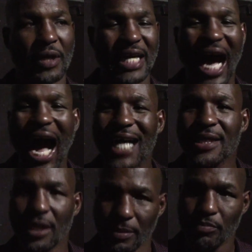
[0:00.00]
guide
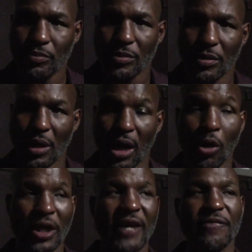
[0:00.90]
them
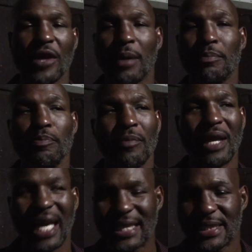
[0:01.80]
or give them
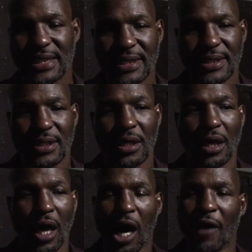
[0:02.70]
lessons
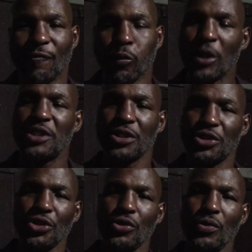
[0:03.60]
of what to
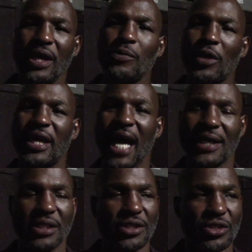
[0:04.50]
do and what
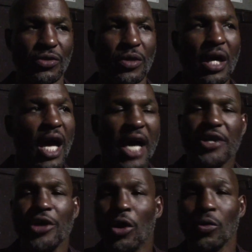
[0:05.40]
not to do. And
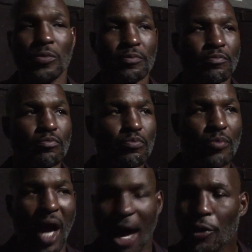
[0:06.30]
you know,
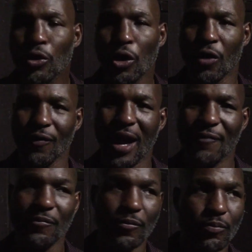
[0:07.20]
I don't go around